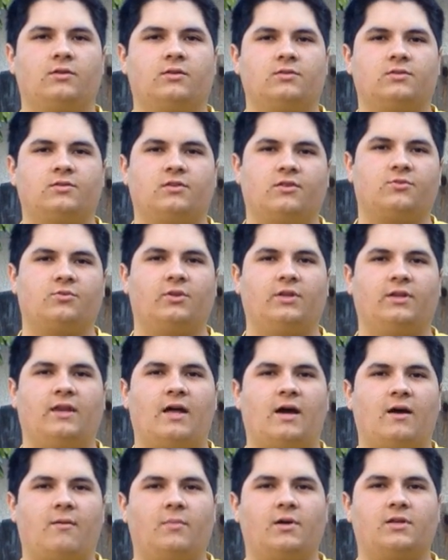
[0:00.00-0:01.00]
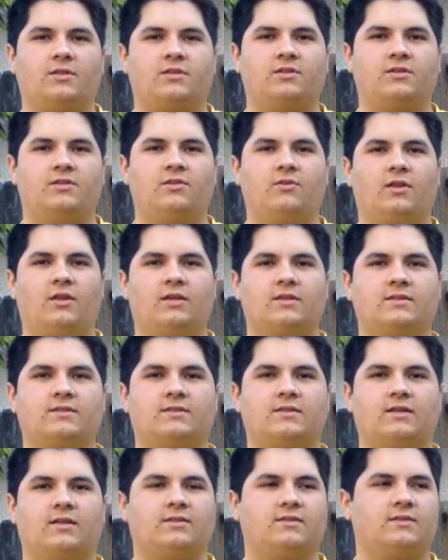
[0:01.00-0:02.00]
So there's really not much to
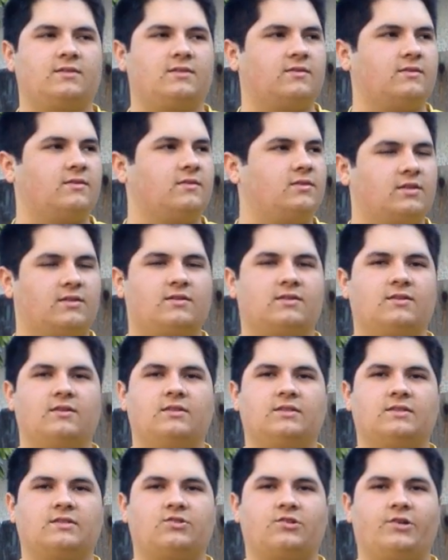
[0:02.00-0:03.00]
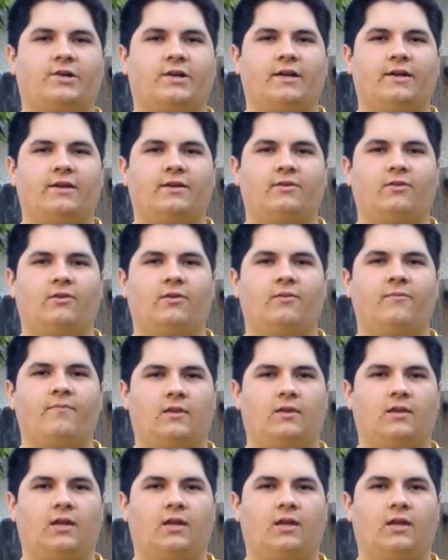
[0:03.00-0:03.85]
this. It's just this triangle,